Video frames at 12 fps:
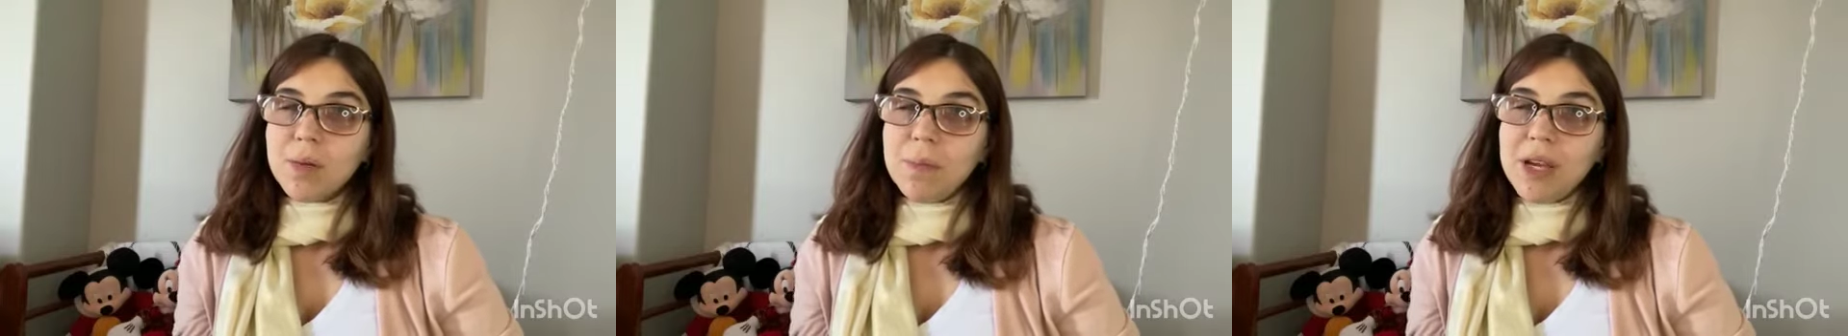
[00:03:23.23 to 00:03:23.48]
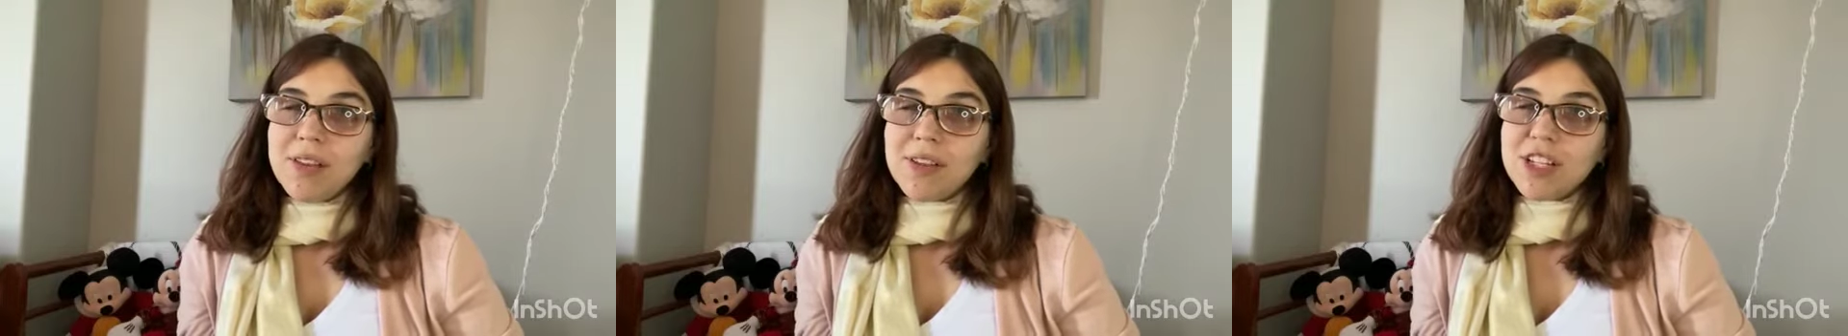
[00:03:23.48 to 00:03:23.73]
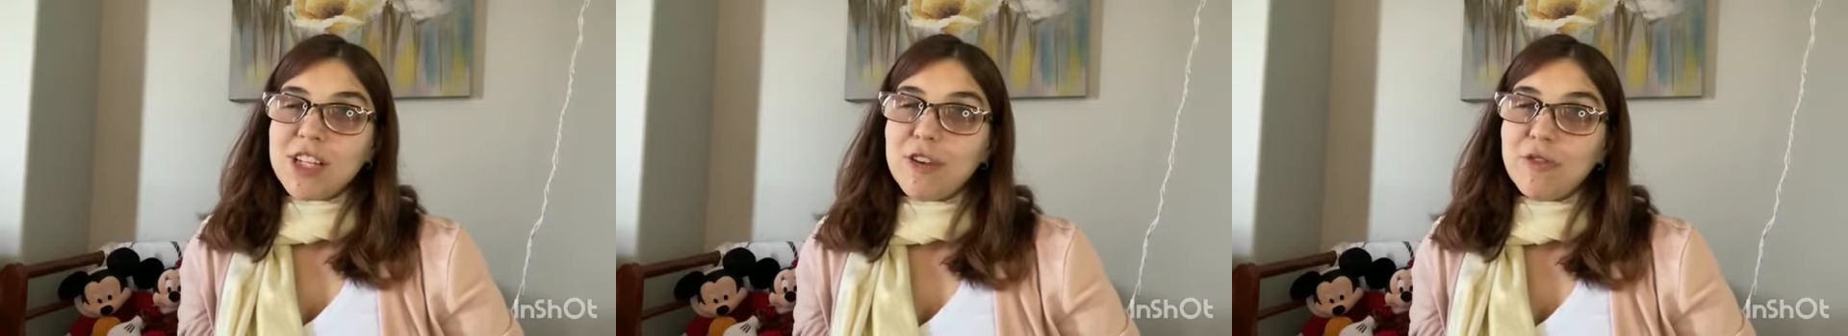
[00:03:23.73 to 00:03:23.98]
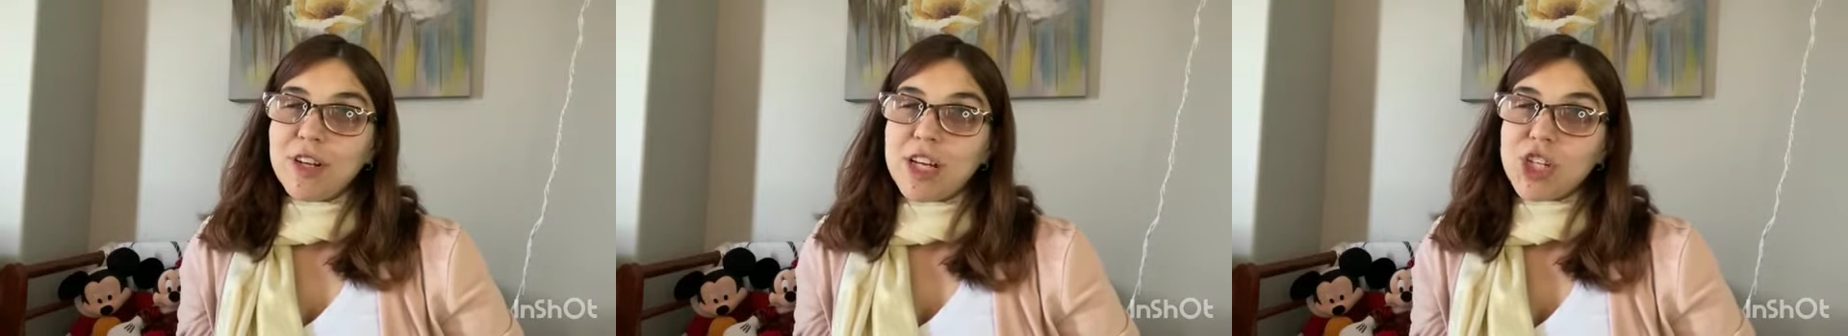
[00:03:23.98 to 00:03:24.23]
basic
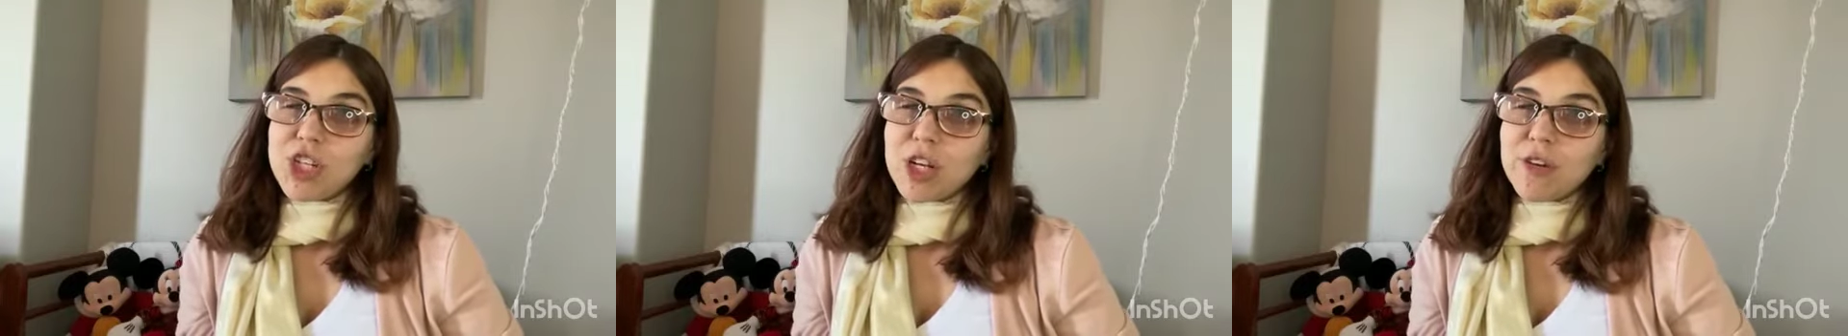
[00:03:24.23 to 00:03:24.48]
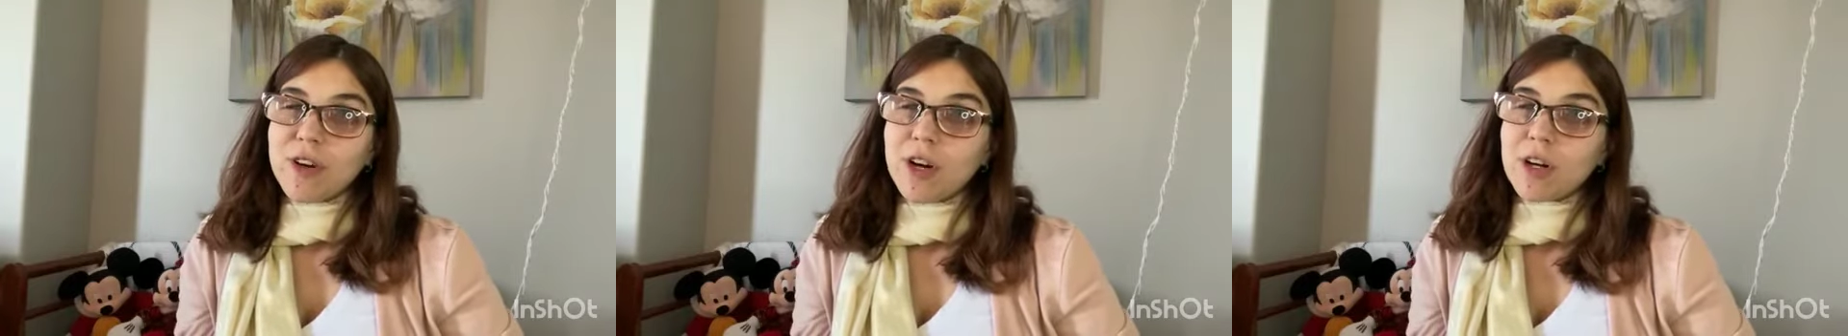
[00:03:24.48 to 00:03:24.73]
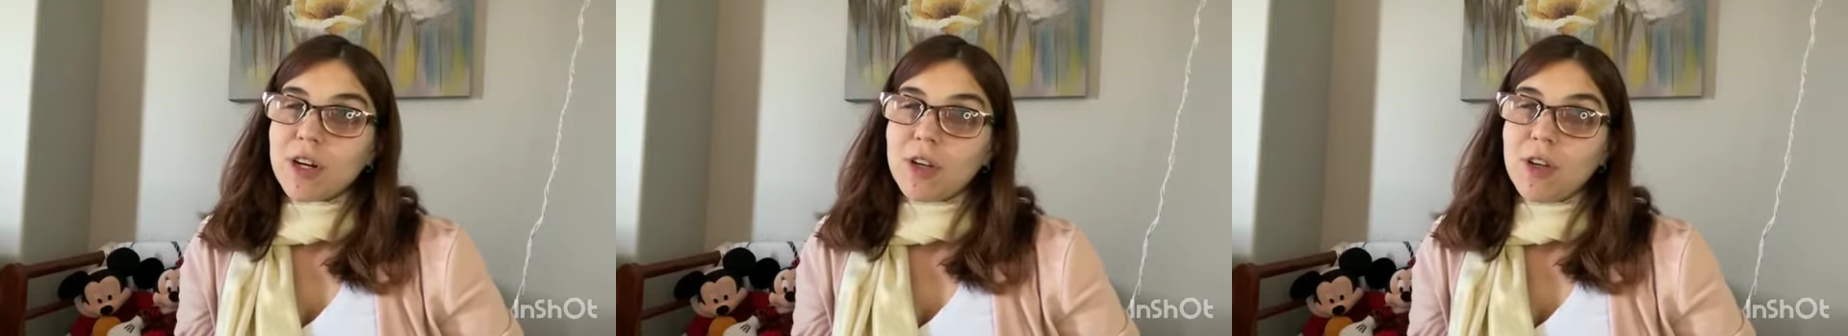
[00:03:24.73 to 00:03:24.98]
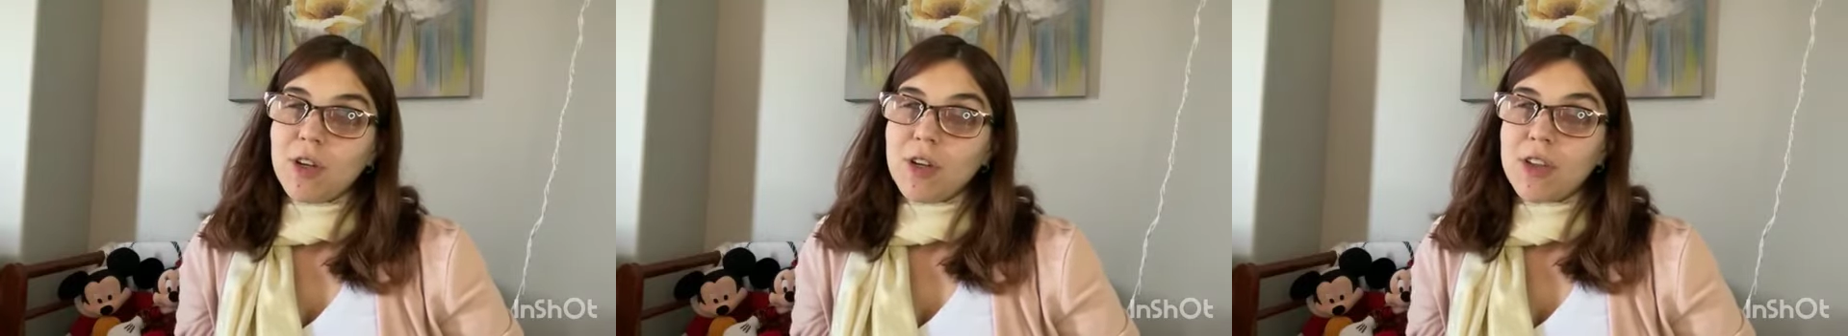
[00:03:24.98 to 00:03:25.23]
definition of
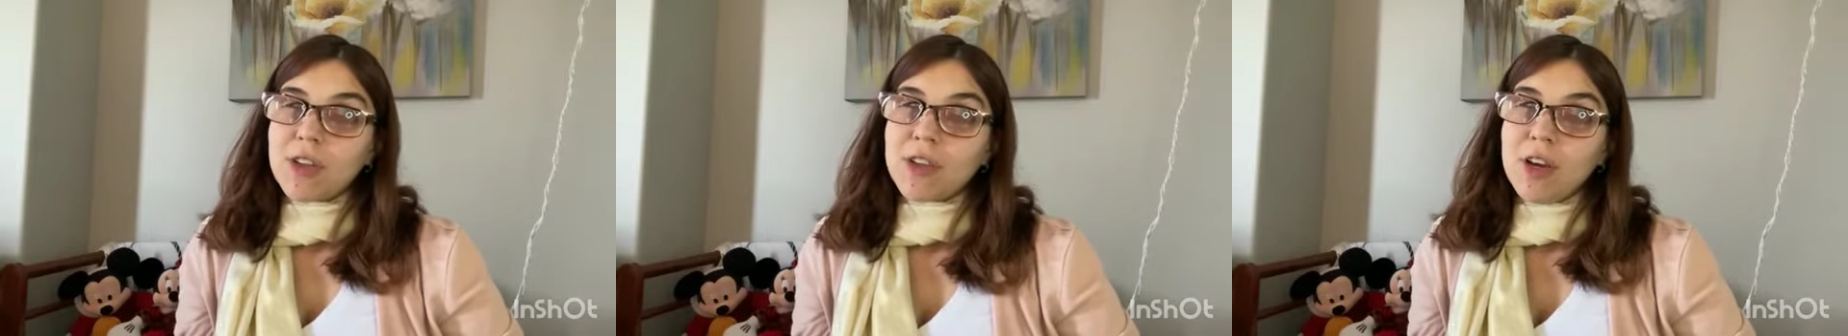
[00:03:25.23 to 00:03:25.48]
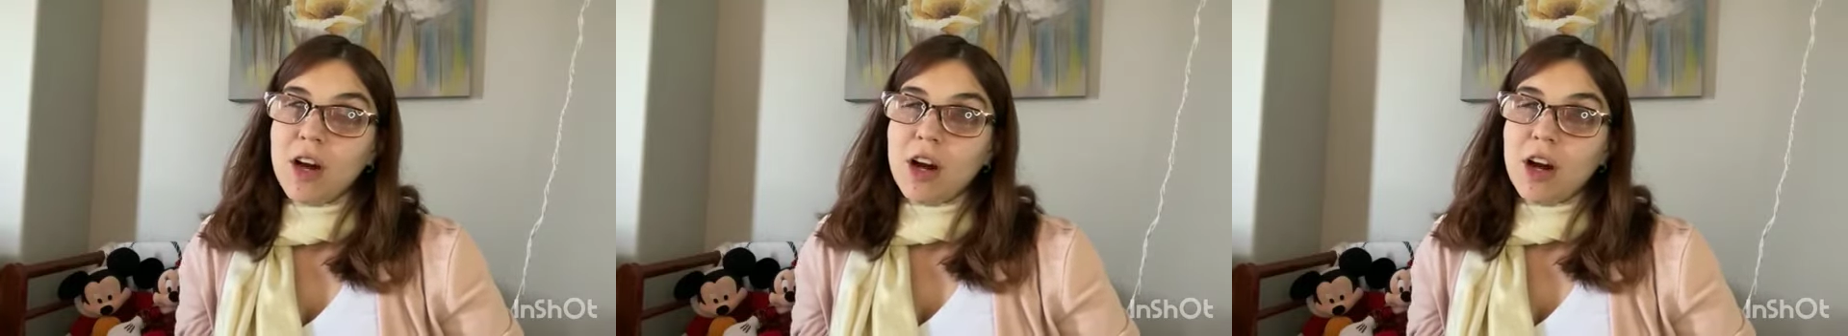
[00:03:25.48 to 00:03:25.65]
articles